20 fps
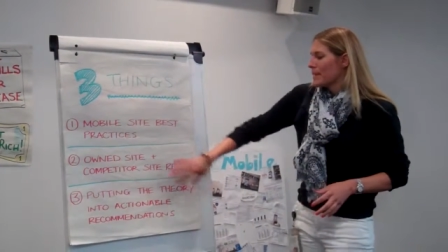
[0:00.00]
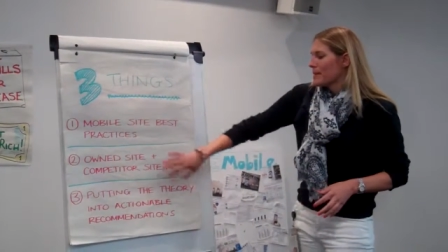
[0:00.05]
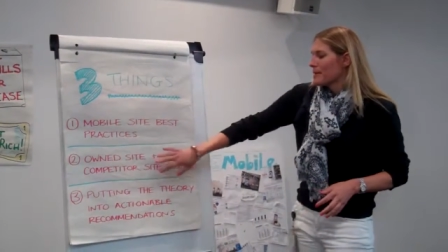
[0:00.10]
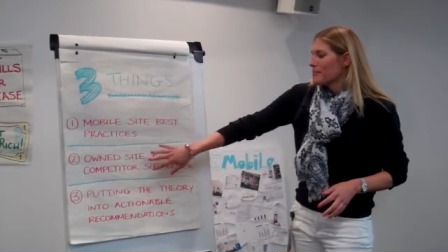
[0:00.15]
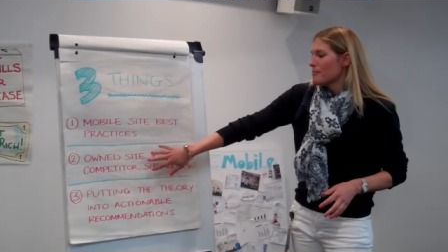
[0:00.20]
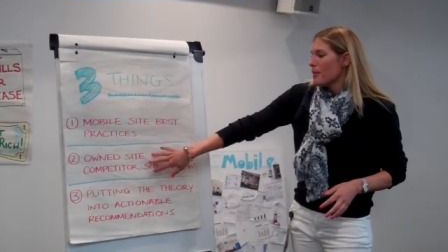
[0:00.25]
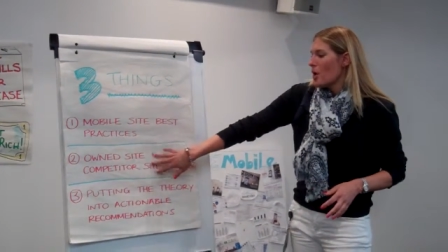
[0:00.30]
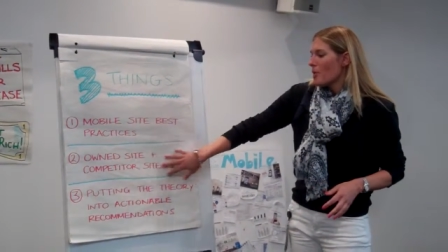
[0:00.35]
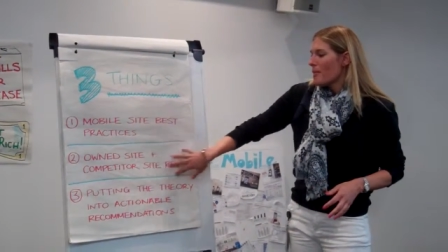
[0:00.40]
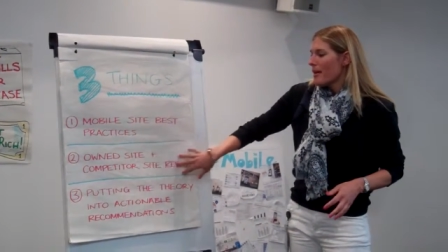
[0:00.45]
The
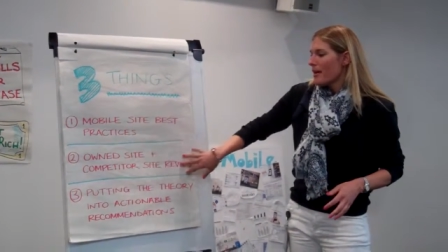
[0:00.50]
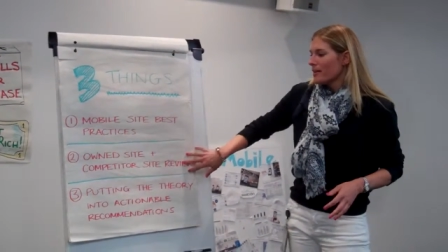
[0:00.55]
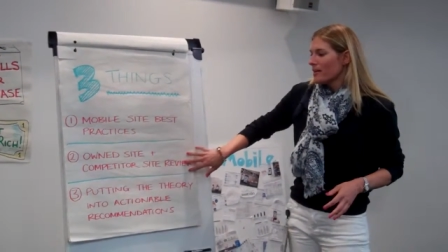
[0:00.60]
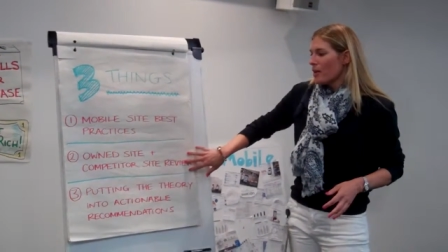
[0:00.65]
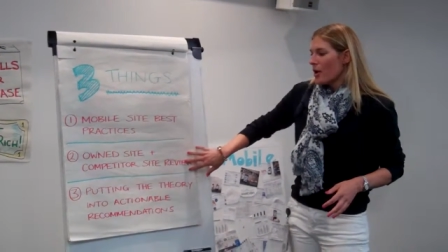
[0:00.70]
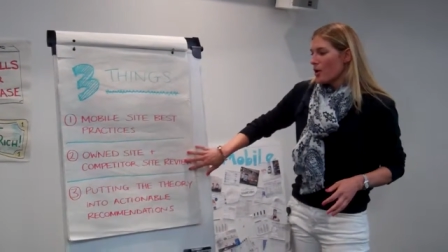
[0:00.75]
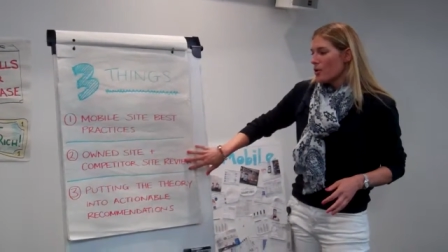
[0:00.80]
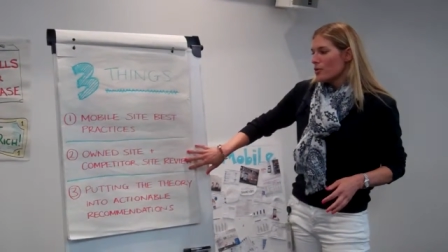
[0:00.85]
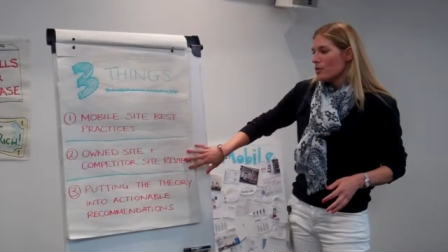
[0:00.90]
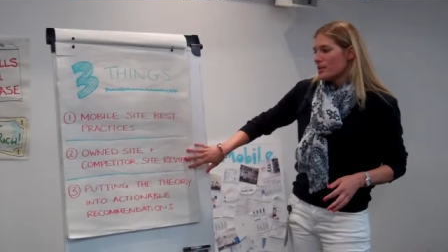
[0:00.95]

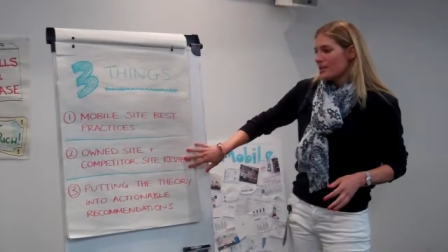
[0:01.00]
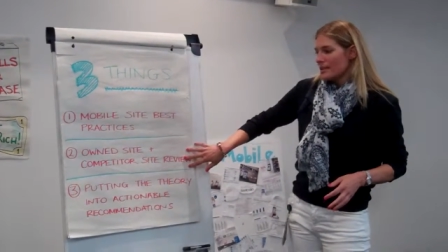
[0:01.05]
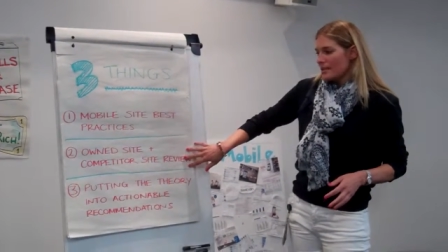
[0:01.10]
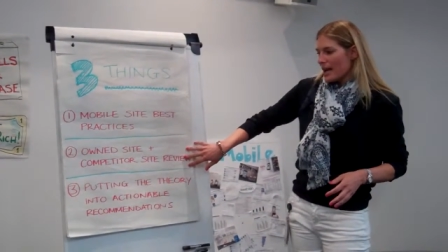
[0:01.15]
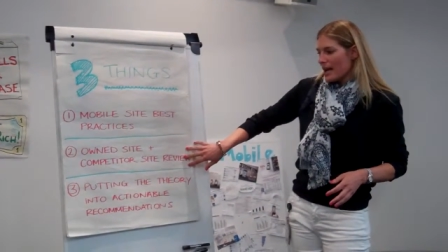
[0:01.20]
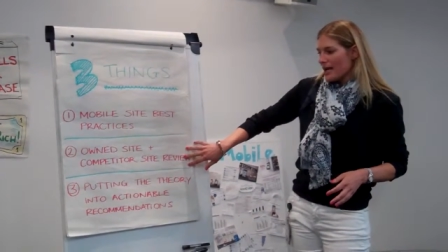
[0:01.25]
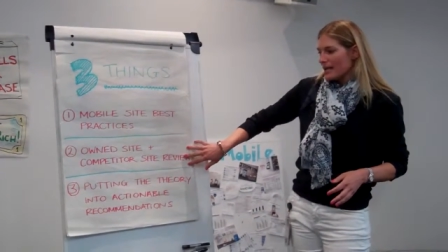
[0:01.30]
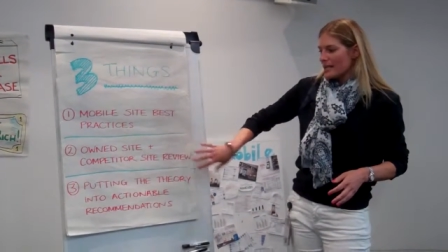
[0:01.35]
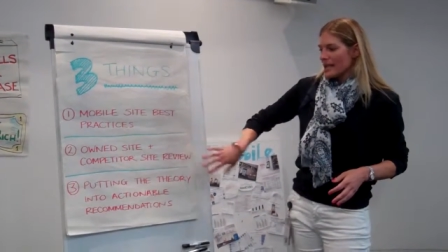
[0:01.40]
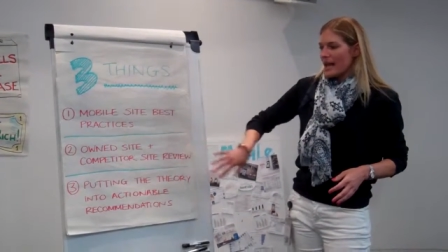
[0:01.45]
mobile-owned
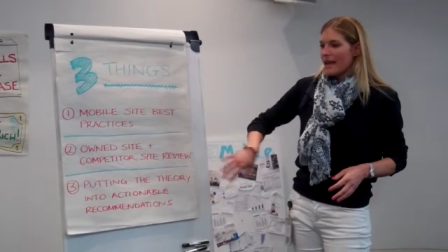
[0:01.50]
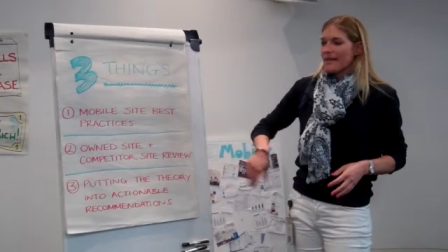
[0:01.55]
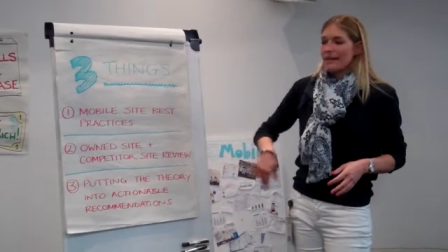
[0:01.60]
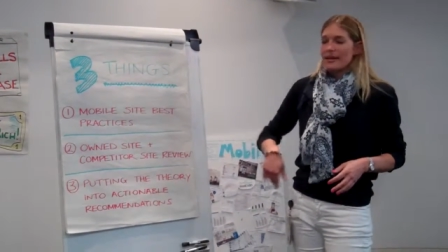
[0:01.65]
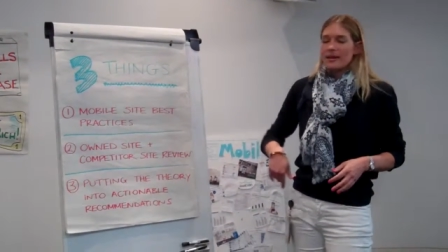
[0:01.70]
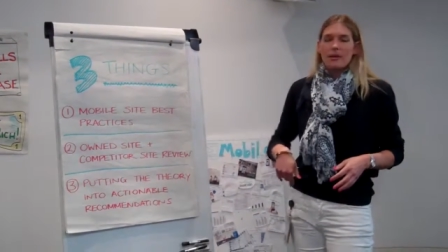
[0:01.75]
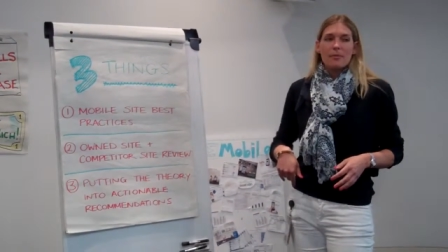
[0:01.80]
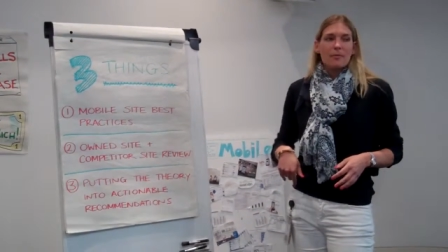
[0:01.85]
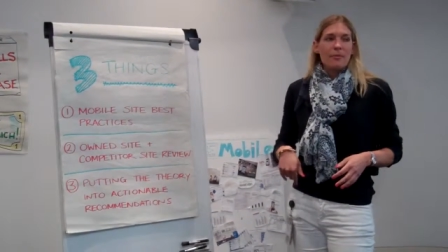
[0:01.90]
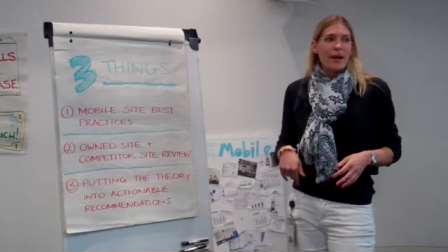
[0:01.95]
site and
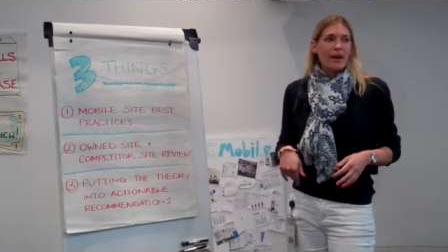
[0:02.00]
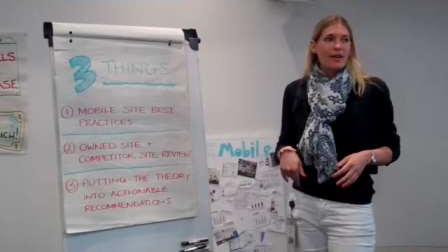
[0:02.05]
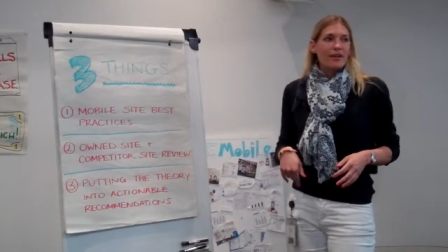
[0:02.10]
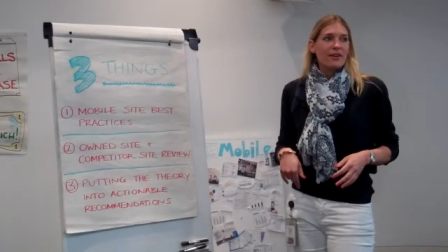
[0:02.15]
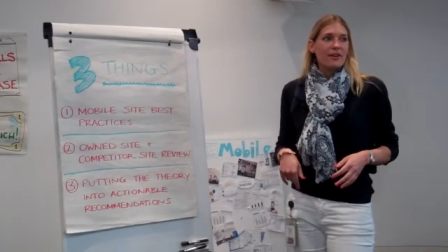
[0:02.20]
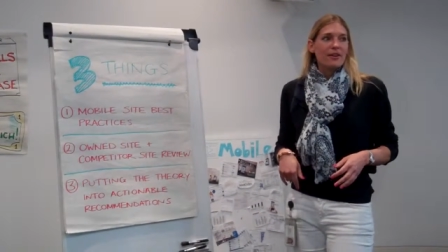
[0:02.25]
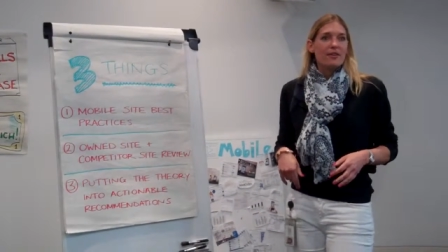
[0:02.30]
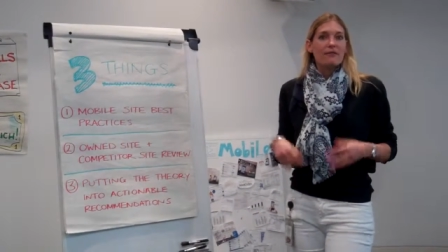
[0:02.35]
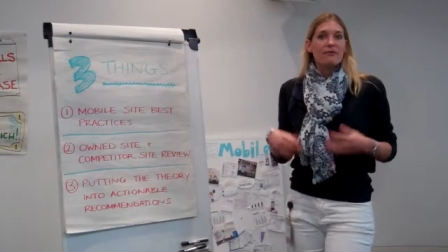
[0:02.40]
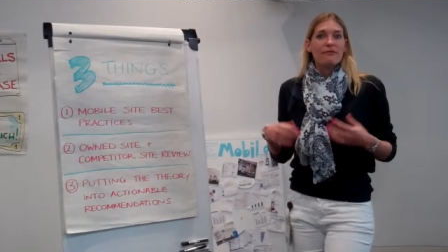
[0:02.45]
the
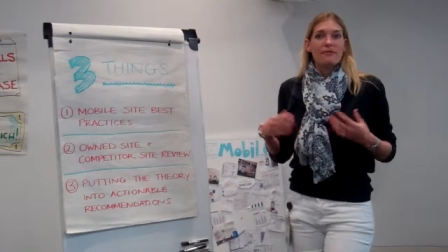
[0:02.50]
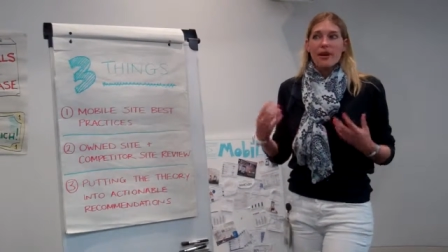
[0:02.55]
competitor.